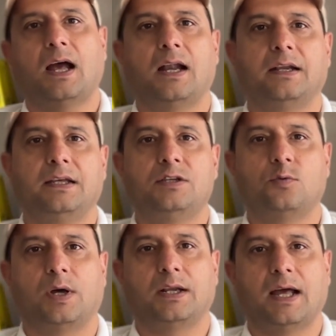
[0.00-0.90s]
and
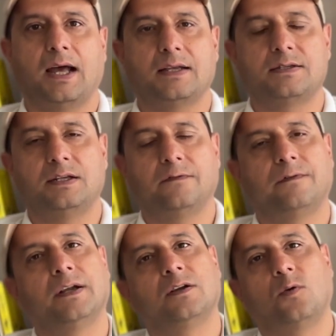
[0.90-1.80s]
each one has
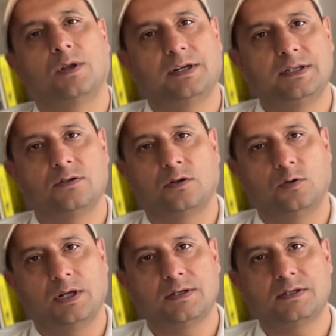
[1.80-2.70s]
different qualities or
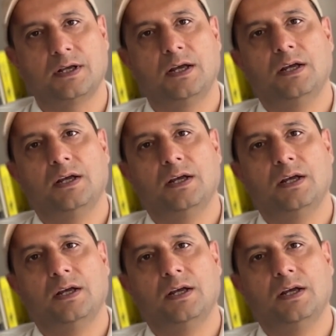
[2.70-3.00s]
gunas